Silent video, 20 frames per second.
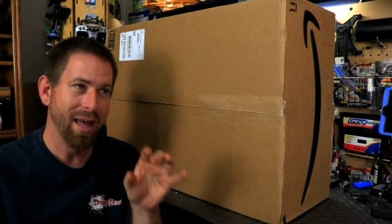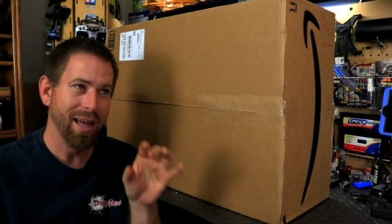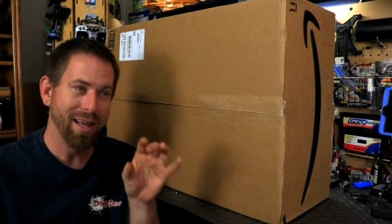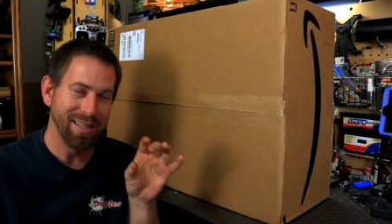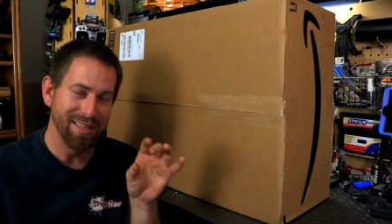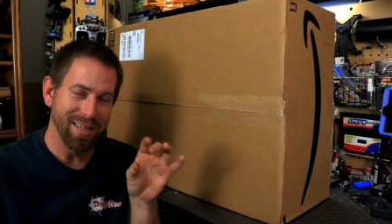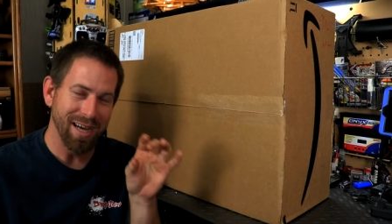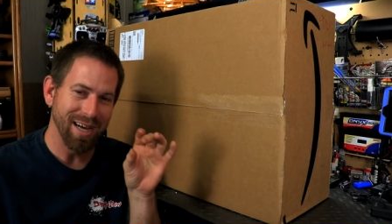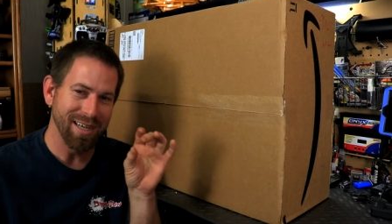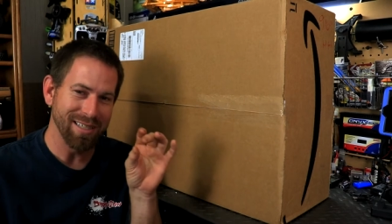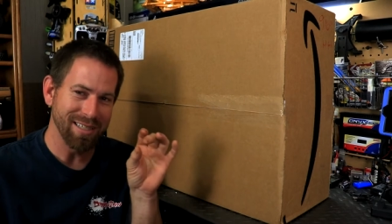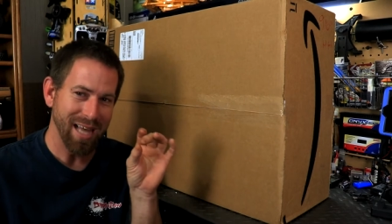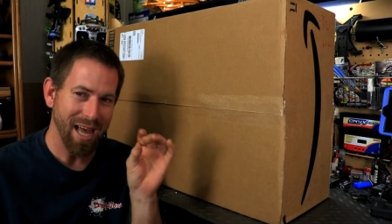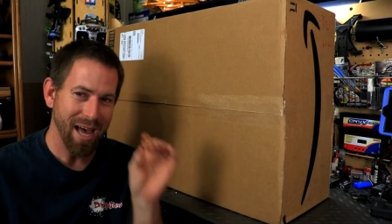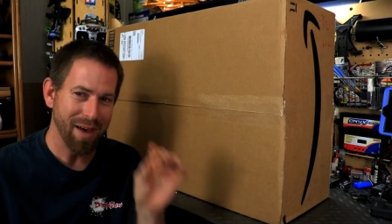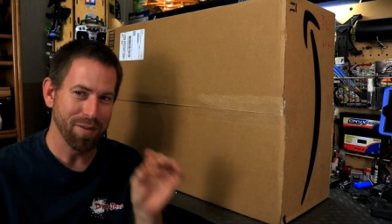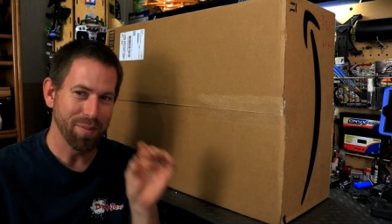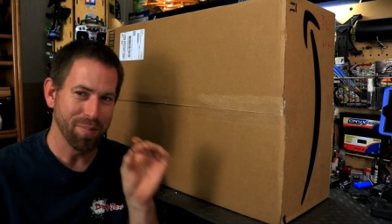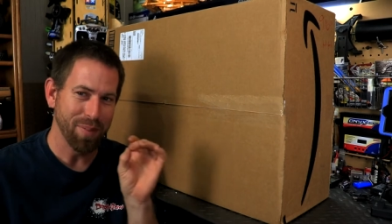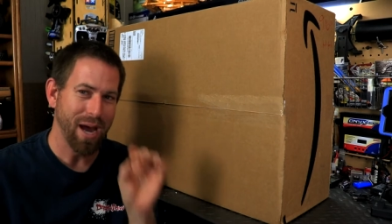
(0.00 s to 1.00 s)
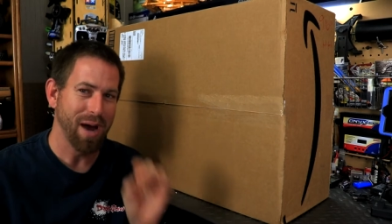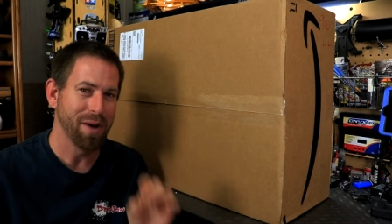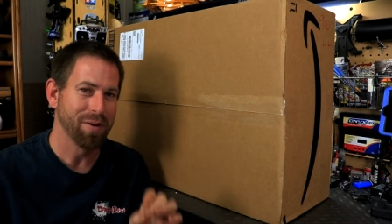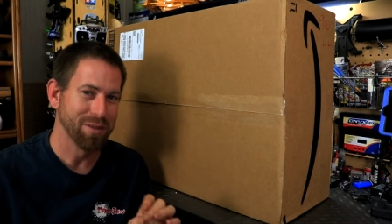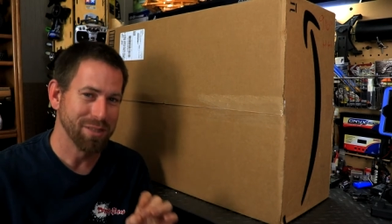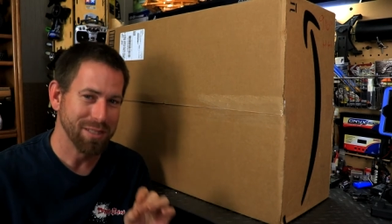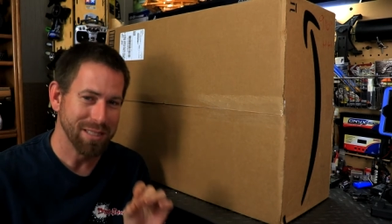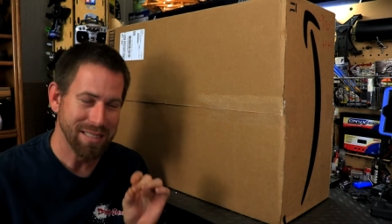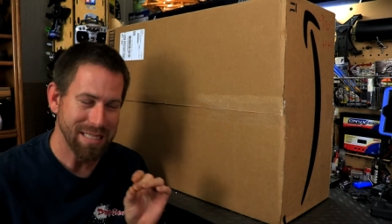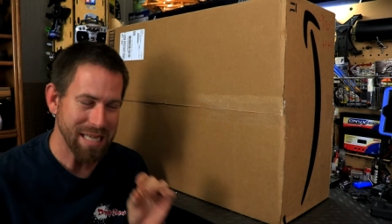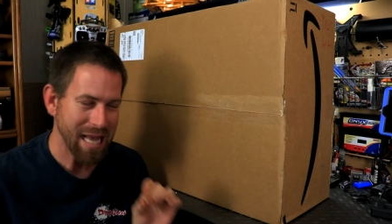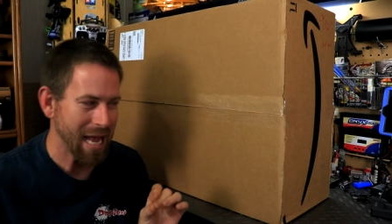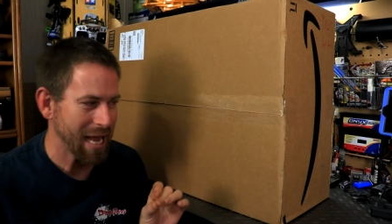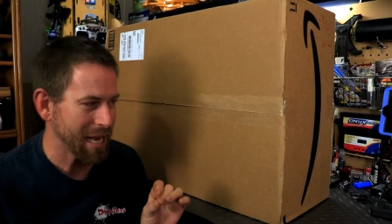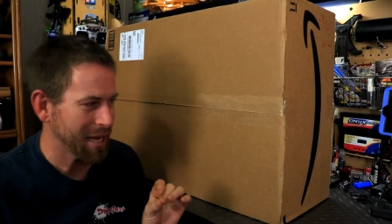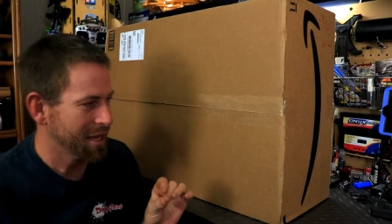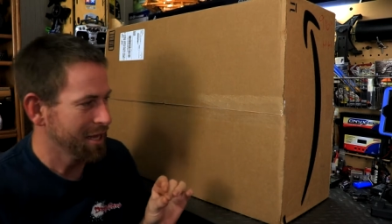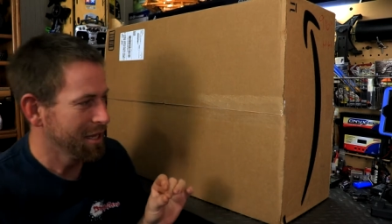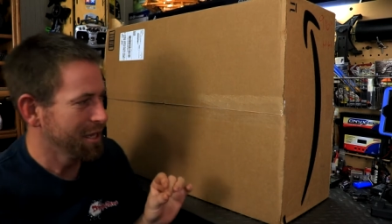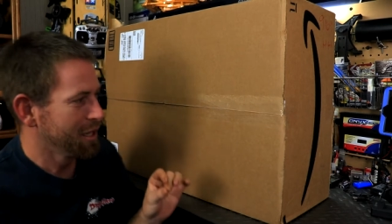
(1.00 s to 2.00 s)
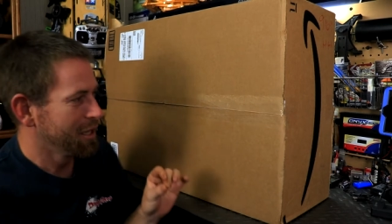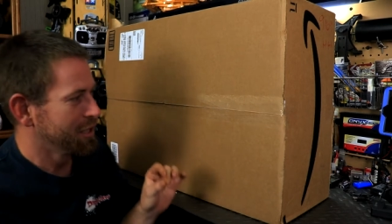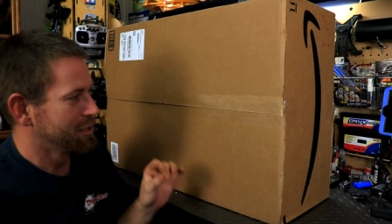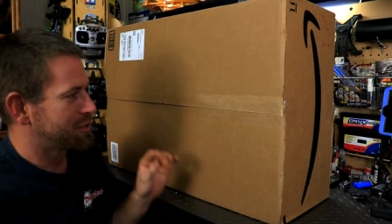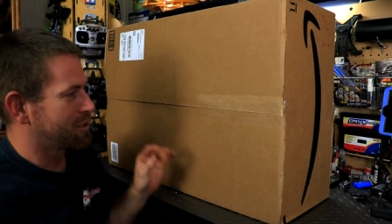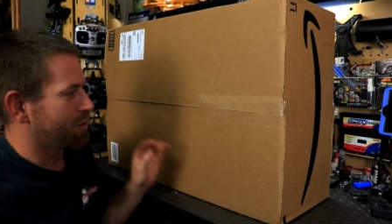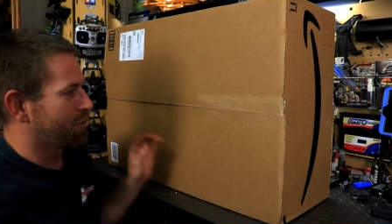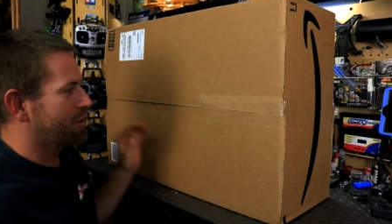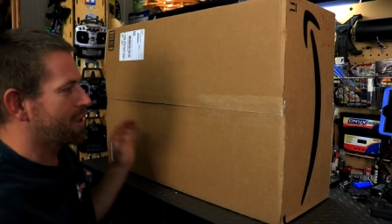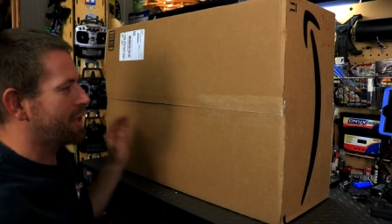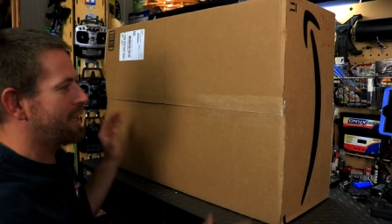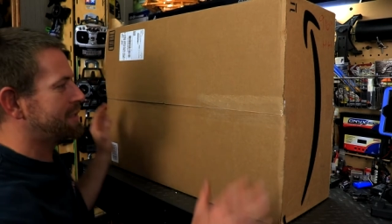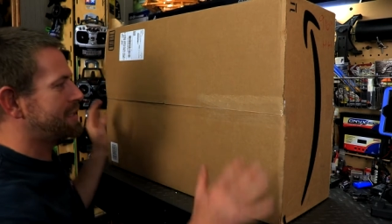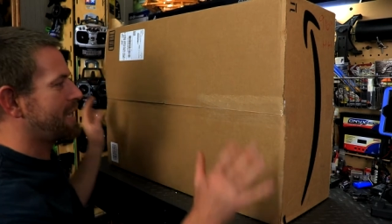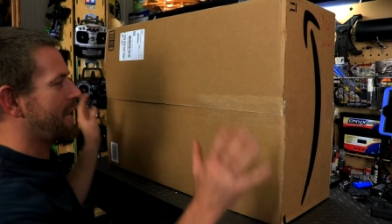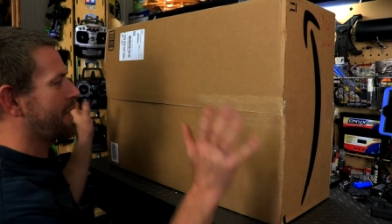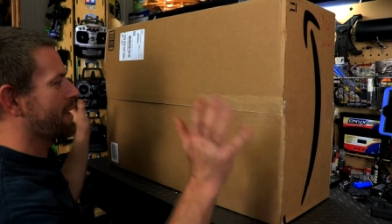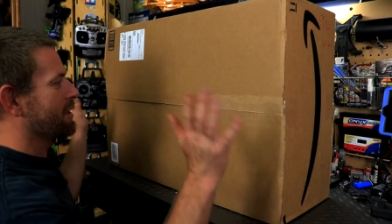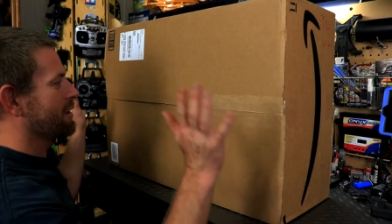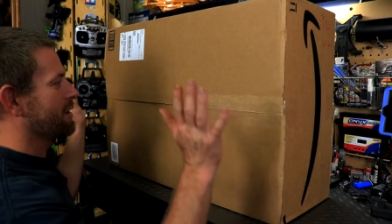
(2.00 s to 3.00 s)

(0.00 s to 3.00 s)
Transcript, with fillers: it does have the power to dig. So we're going to take a